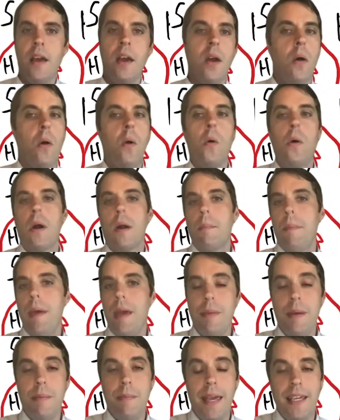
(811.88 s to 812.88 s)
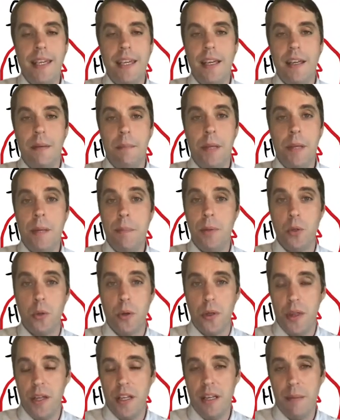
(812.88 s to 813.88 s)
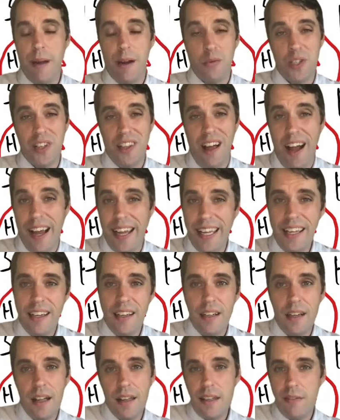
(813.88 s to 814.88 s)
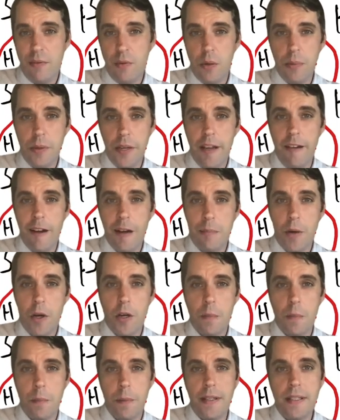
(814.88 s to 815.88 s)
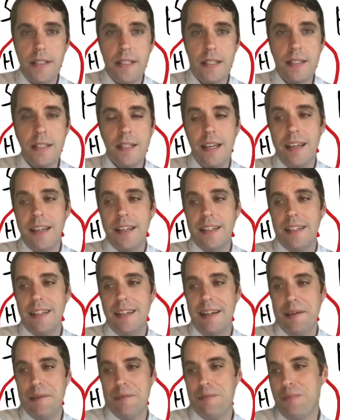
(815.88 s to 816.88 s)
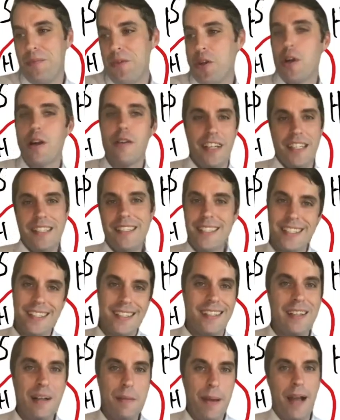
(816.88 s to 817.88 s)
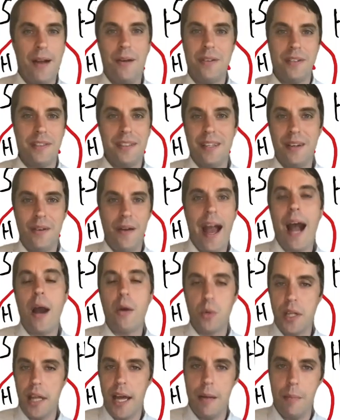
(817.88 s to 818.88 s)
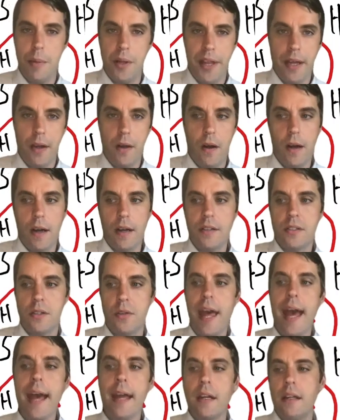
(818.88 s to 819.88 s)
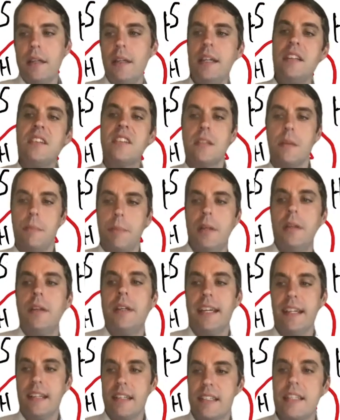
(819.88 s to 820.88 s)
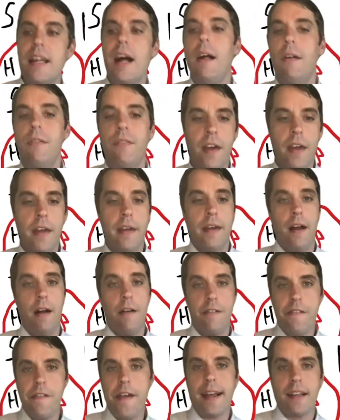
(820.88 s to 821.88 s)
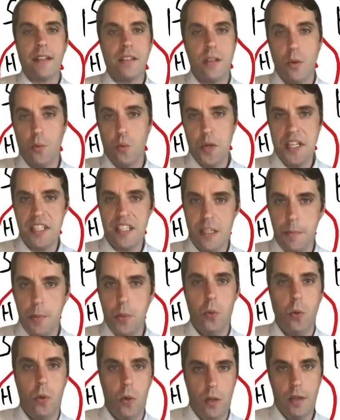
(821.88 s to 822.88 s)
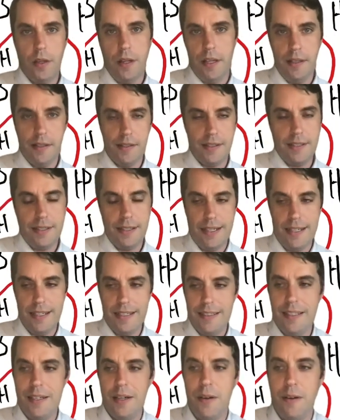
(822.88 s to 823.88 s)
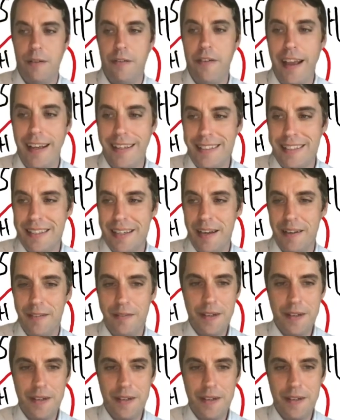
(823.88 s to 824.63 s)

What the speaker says: or maybe making people who are thinking about relying on the Affordable Care Act marketplaces nervous about how reliable they are. So that instability itself affects the risk pool and affects the kind of